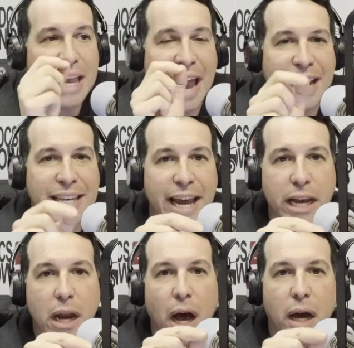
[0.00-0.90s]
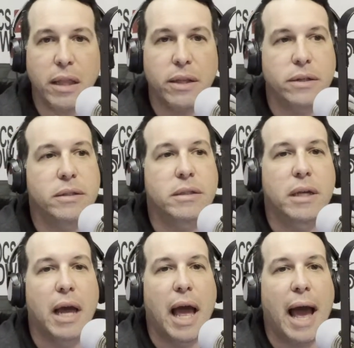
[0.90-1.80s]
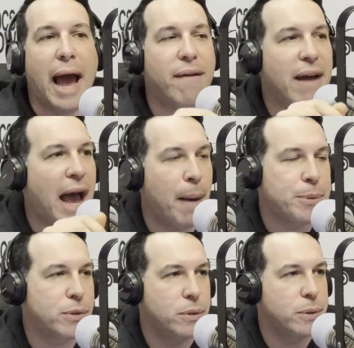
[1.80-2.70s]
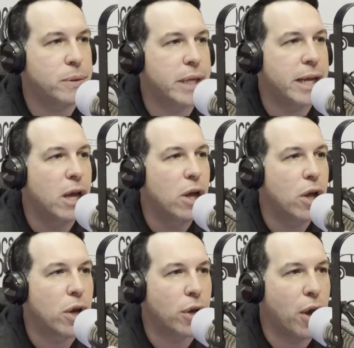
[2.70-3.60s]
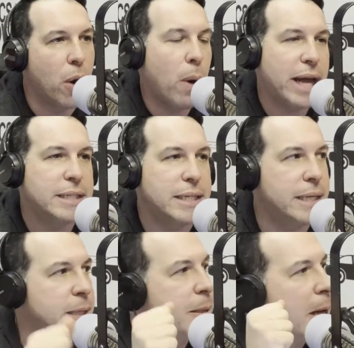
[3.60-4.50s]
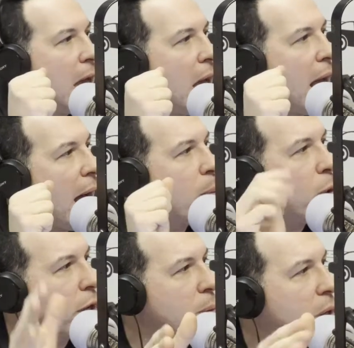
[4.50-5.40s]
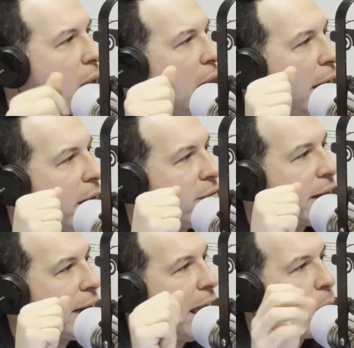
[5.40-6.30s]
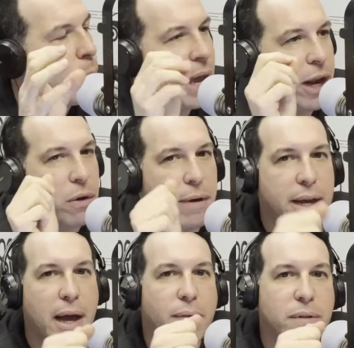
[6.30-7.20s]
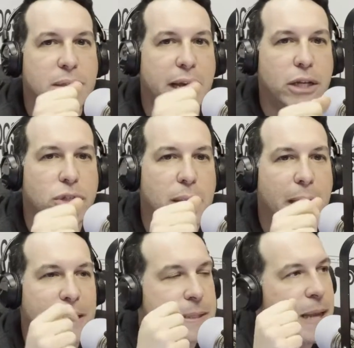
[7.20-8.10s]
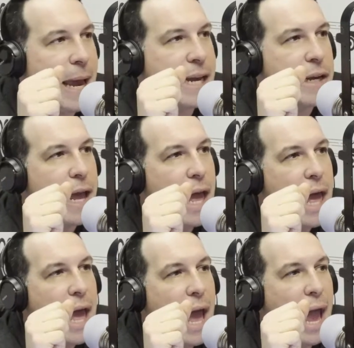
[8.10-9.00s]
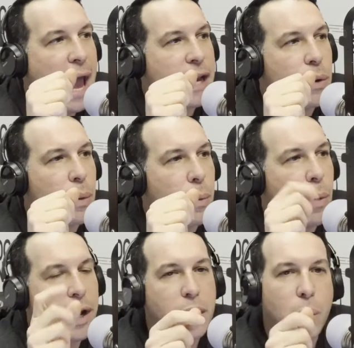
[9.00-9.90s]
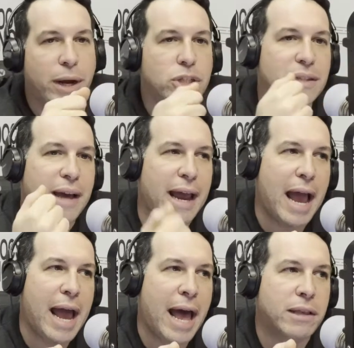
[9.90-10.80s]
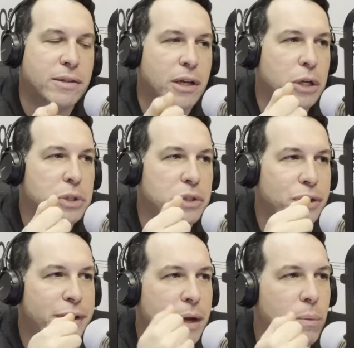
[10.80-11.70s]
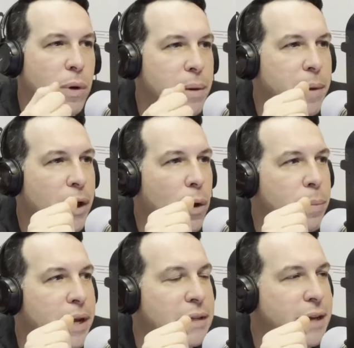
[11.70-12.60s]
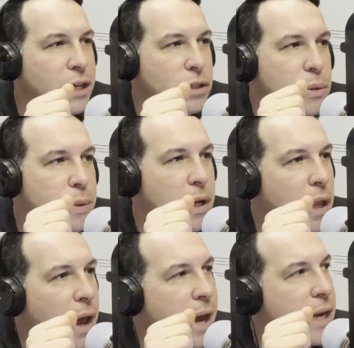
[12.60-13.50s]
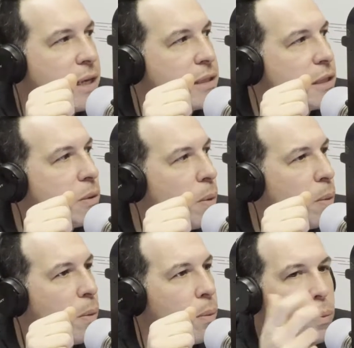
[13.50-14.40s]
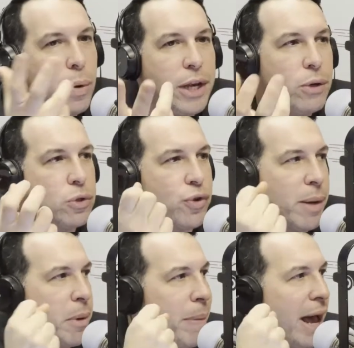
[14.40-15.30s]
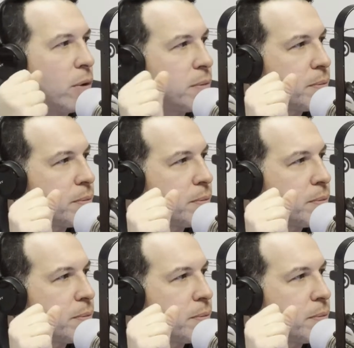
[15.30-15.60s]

And yet others have absolutely no idea. I'm working with a client right now, and we had a great conversation last night. And one of the questions I ask during one of my opening sessions with a client is what do you dream about?